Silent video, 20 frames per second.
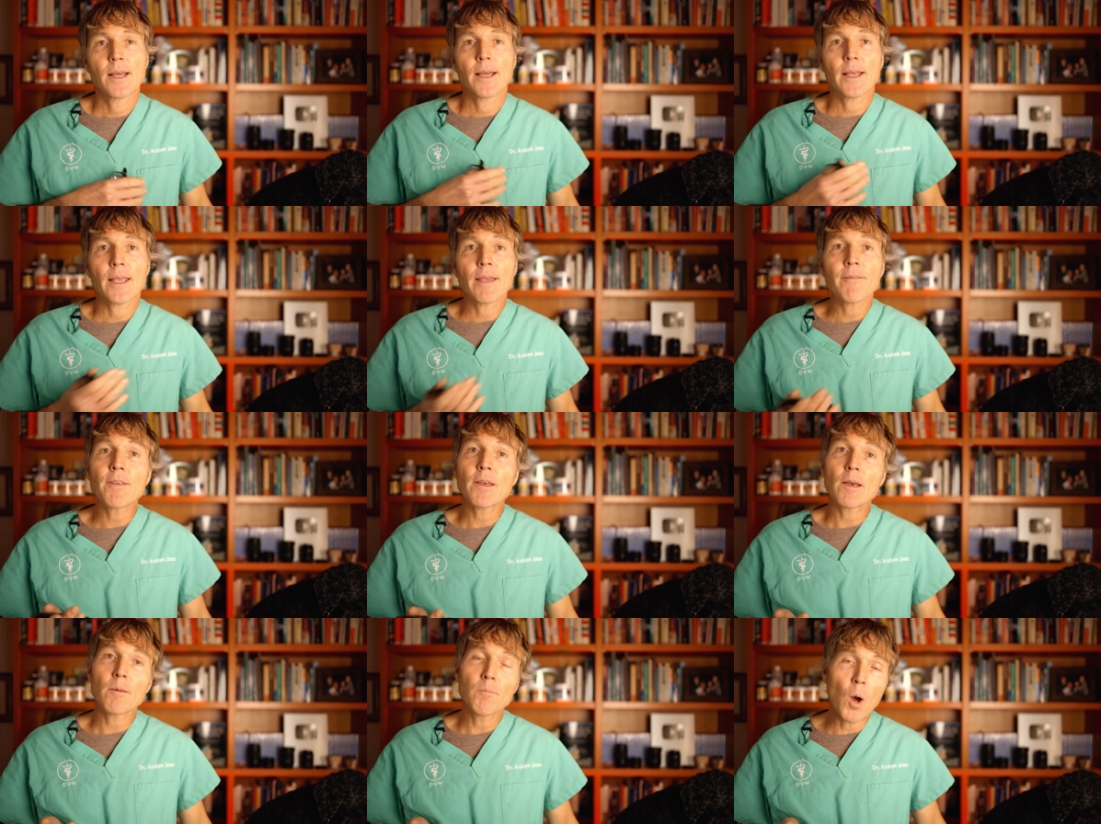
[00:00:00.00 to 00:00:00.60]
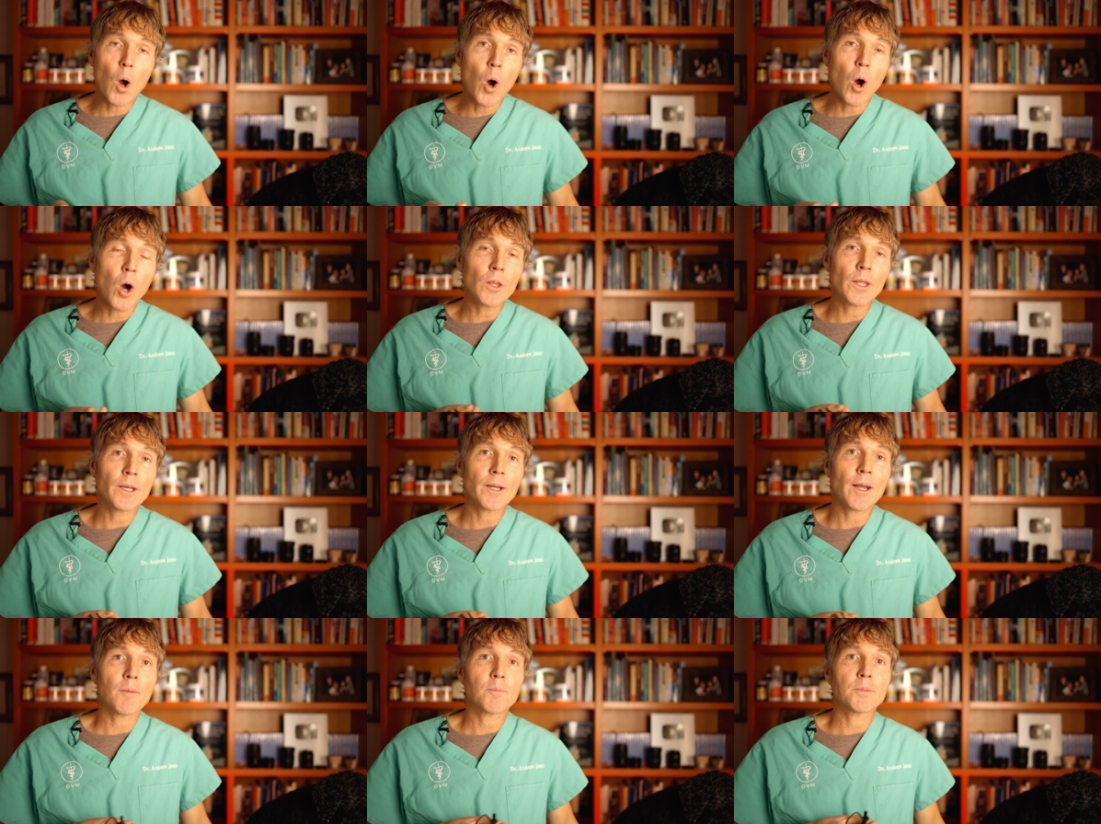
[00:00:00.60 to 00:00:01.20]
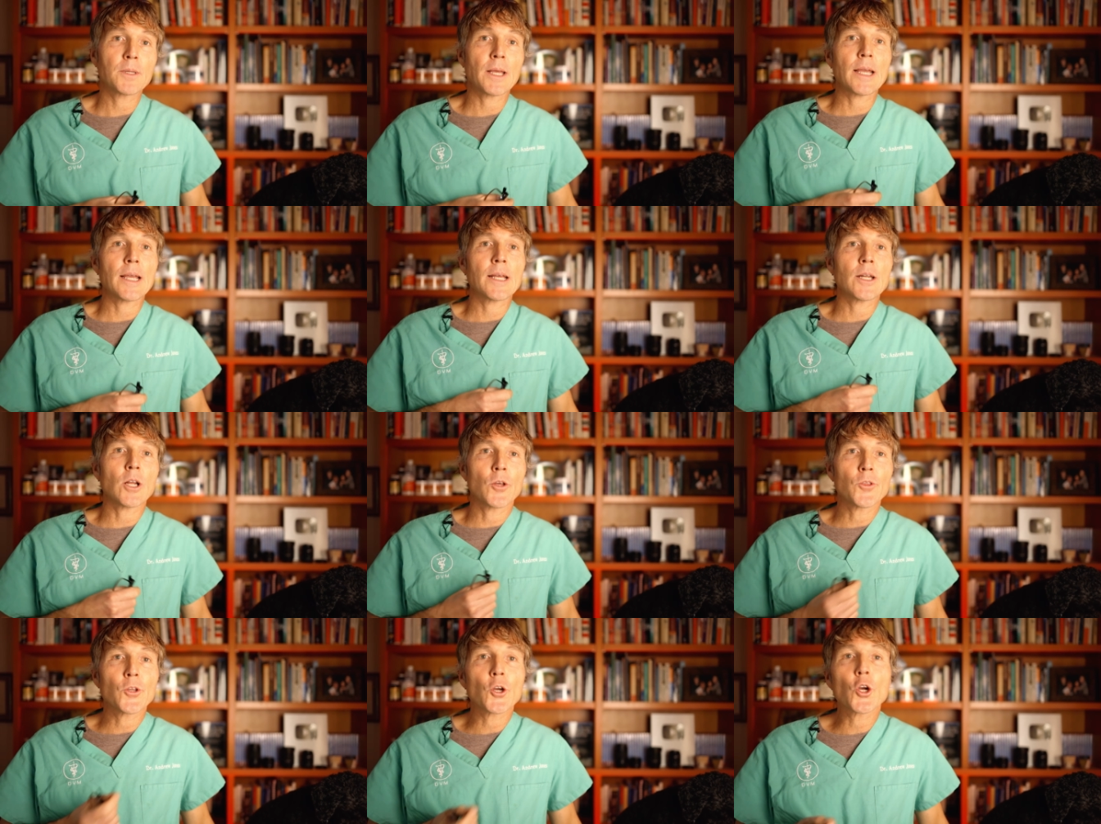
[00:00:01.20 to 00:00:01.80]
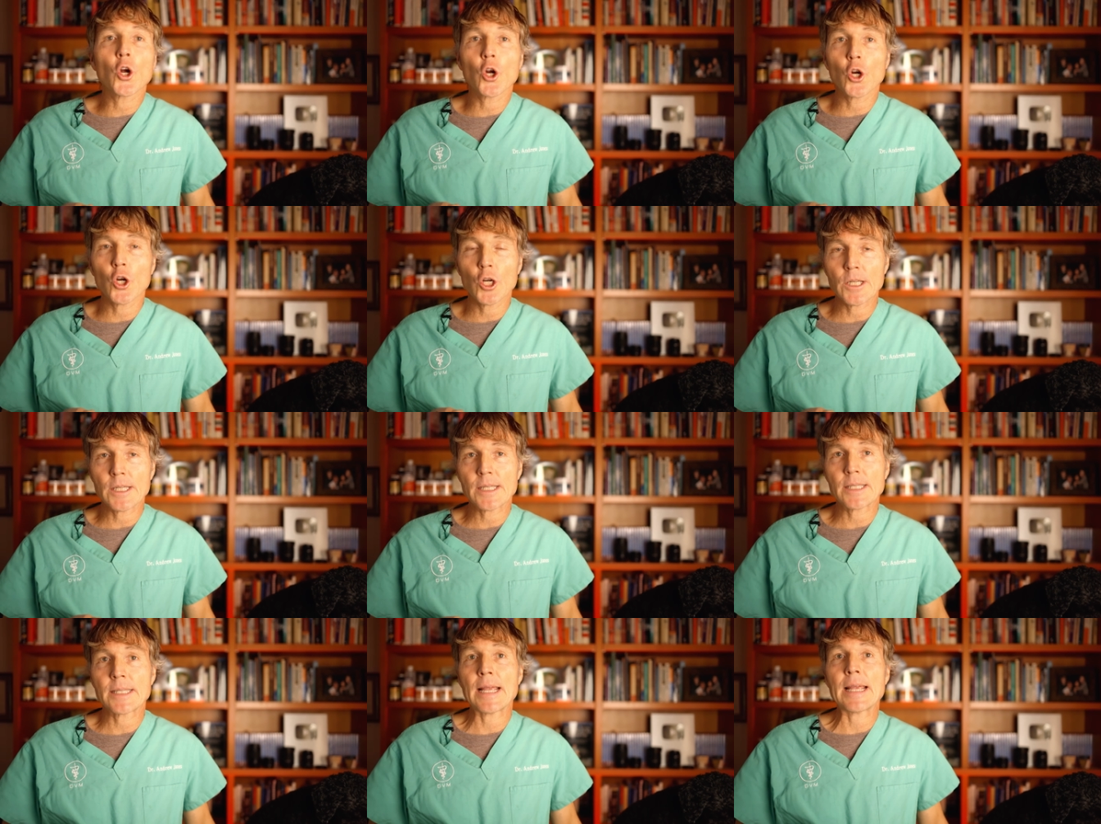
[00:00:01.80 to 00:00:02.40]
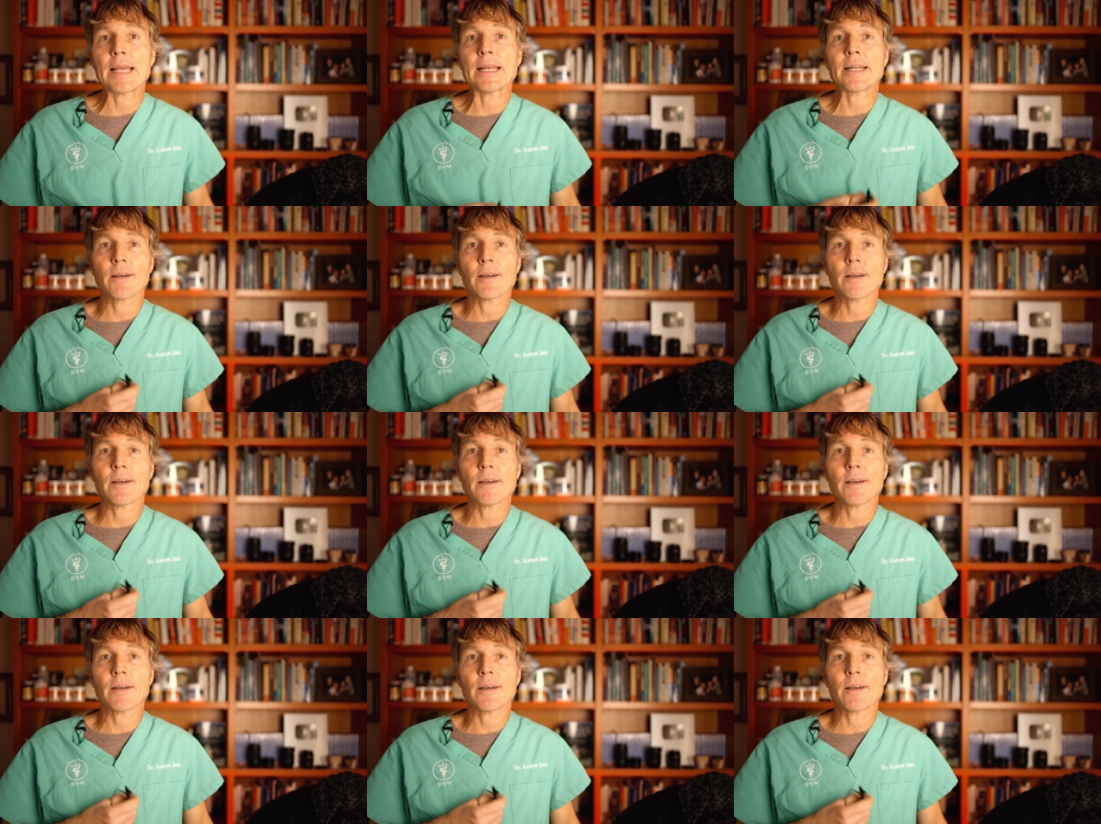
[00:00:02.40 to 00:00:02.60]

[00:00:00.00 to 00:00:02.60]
giving them all an update on the current state